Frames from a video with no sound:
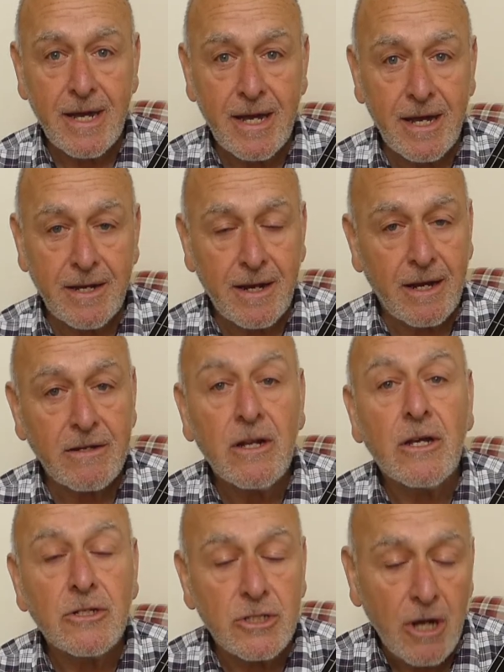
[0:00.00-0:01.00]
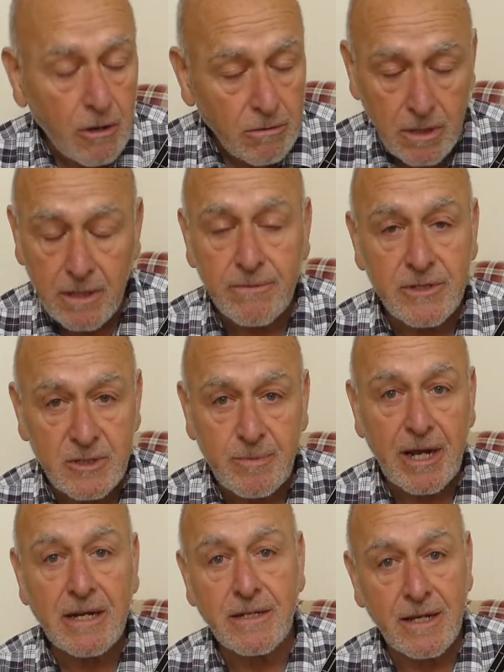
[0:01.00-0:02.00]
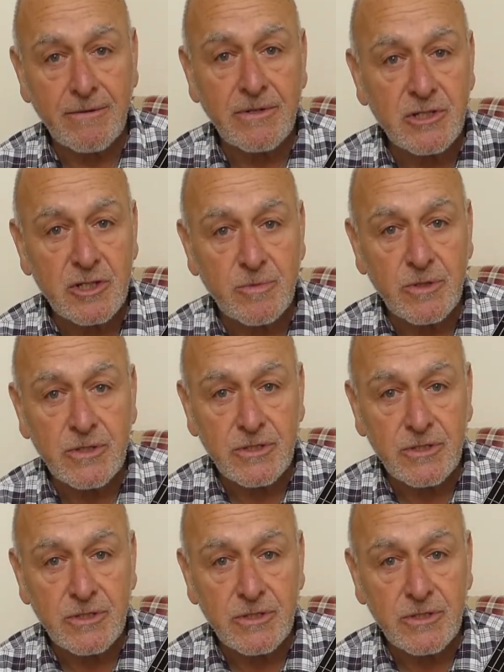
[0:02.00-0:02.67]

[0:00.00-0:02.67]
and I totally respect their instruments.